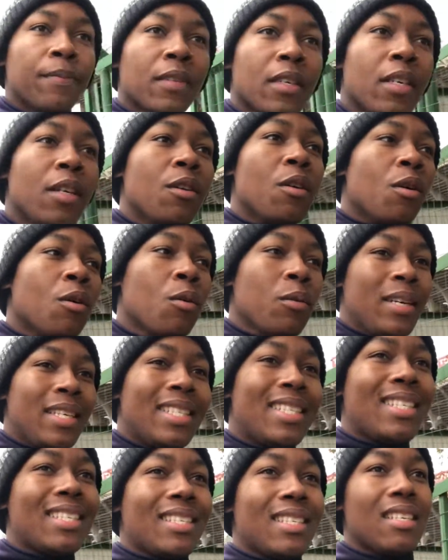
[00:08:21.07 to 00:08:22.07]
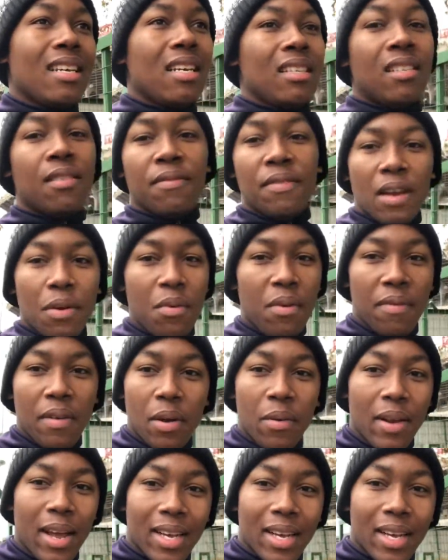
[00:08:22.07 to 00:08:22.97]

It's very, very